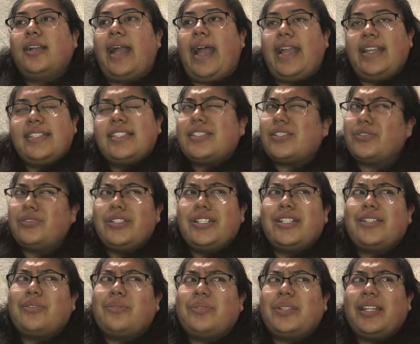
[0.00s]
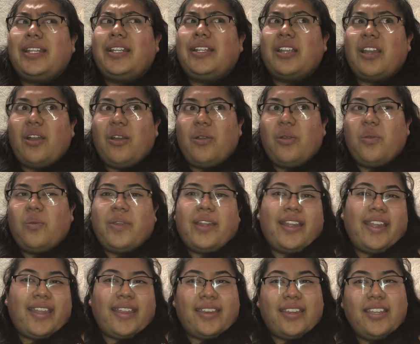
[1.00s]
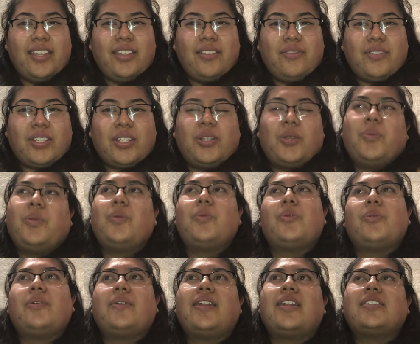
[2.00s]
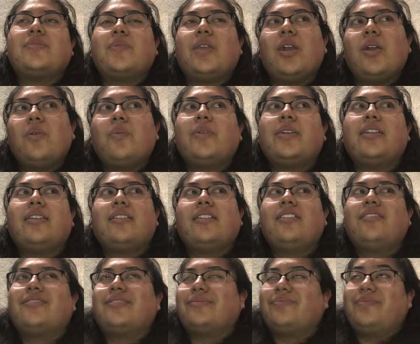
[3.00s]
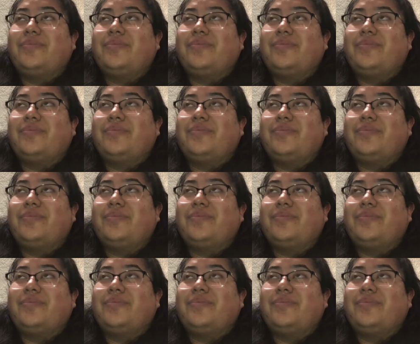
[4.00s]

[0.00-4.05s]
I still didn't really know where I lived. You know, people would ask me, oh, where do you live?